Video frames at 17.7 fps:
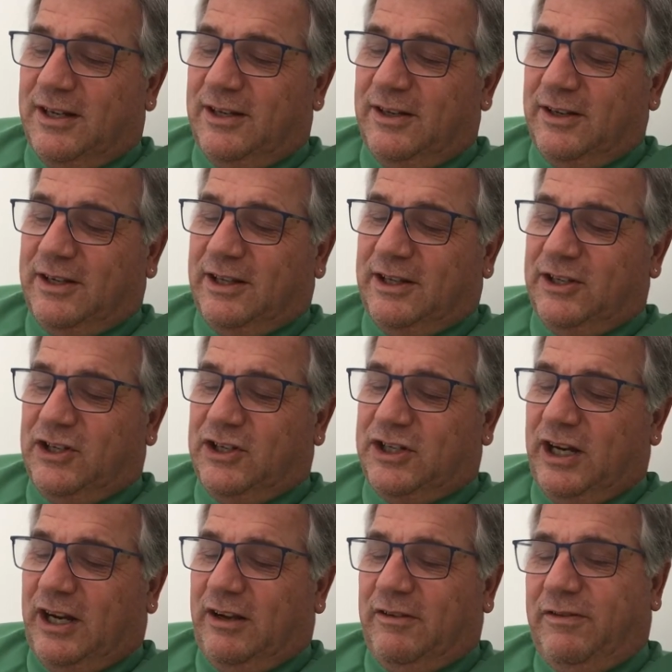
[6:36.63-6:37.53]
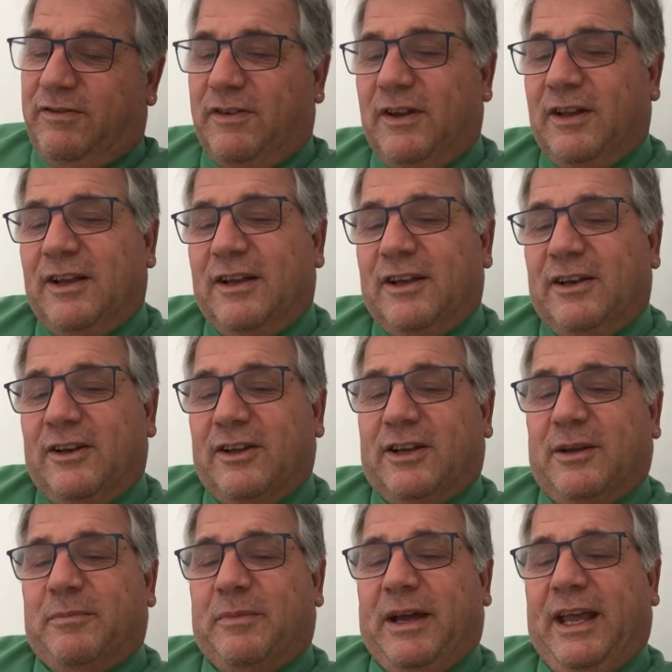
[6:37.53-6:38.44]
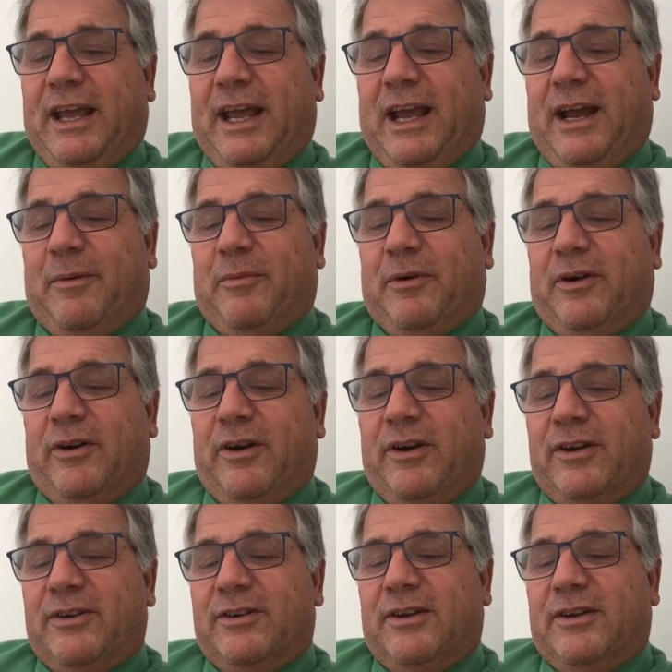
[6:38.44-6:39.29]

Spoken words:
Look at the shelf. Look at my hammer.